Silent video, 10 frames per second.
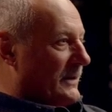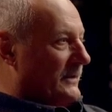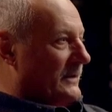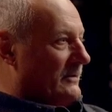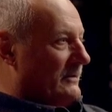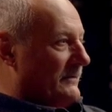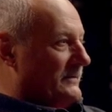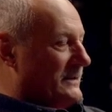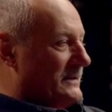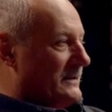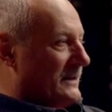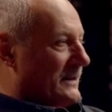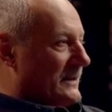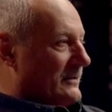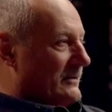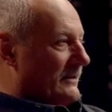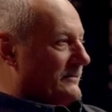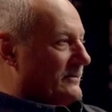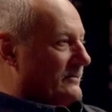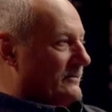But I think you have to, you
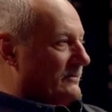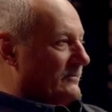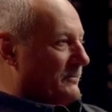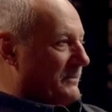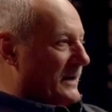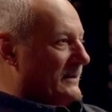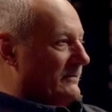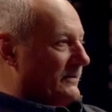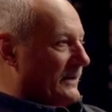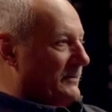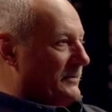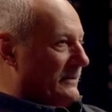have to remain for that